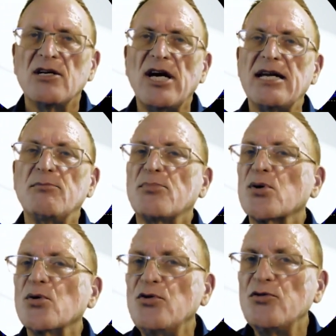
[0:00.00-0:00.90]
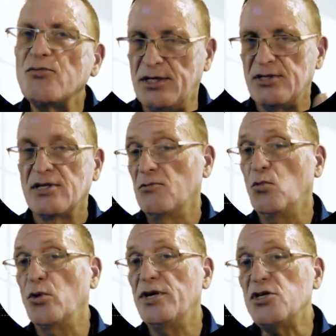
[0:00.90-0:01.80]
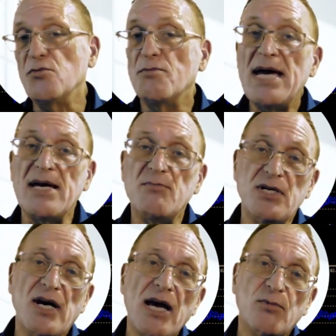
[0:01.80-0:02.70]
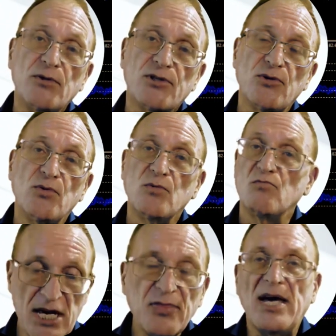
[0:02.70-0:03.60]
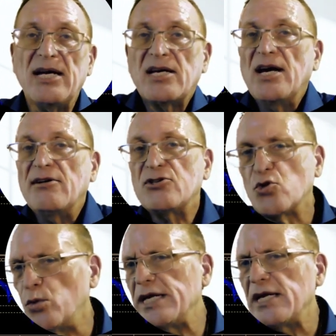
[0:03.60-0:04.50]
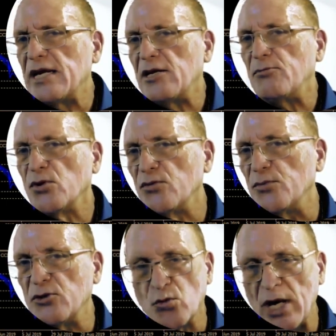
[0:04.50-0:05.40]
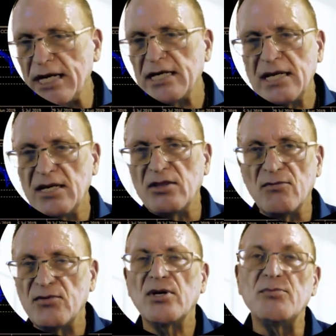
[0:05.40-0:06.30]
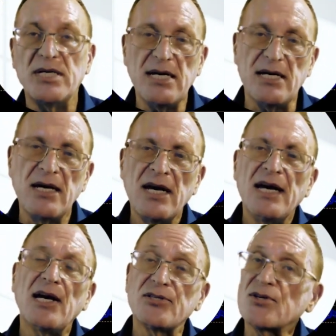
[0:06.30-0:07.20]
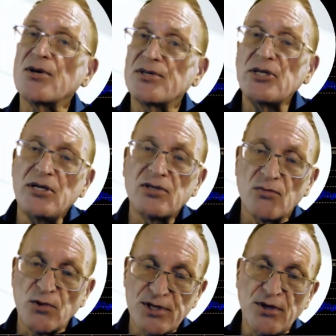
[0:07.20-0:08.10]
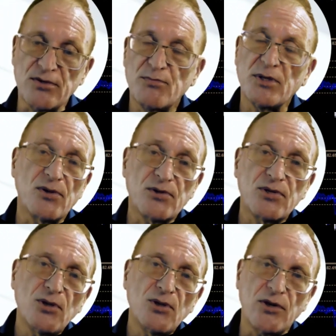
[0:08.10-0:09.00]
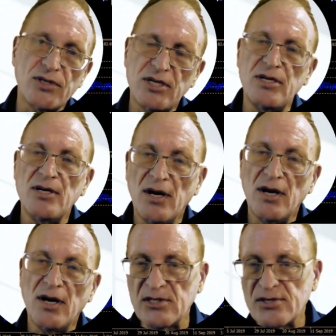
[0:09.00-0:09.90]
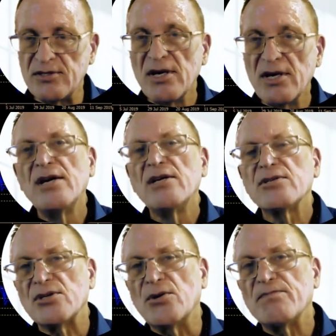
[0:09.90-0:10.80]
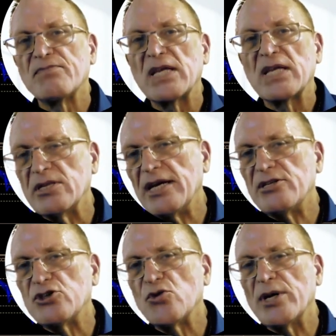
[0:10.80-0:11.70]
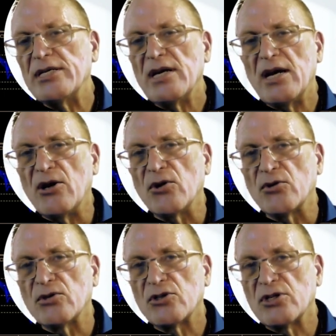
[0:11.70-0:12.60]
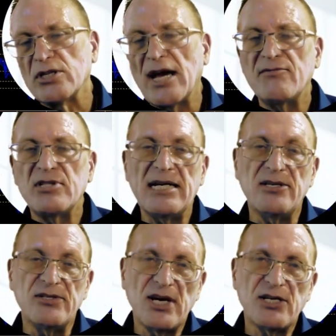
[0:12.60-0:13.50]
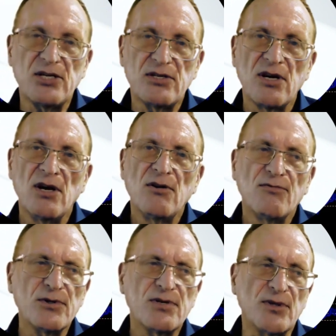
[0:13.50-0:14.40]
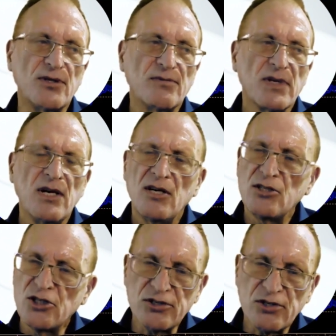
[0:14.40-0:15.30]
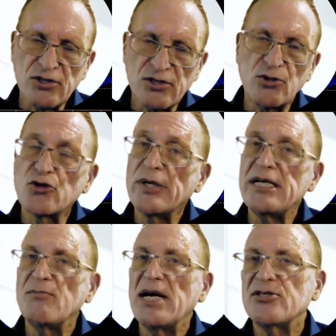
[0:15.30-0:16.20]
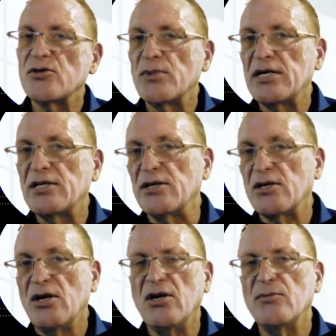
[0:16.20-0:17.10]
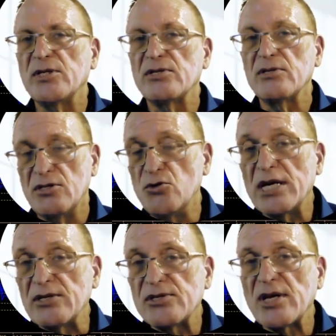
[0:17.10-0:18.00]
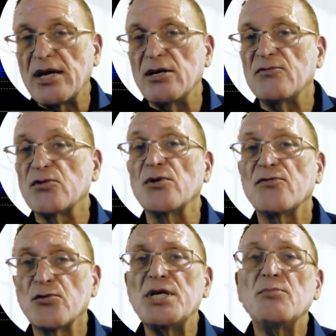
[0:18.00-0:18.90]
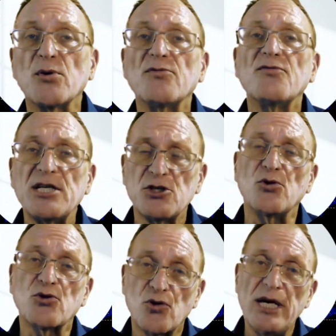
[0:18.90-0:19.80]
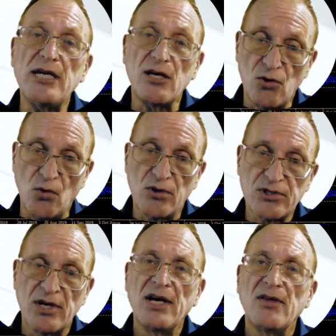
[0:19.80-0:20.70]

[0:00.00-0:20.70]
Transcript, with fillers: and improvement, well, then you may be able to get that kind of tweaking and improvement right in the very beginning and start seeing some results, but there's no guarantee, obviously. So if you'd like to join our live daily sessions, first of all, just go to trading mastermind dot com and you can sign up for a free professional trading course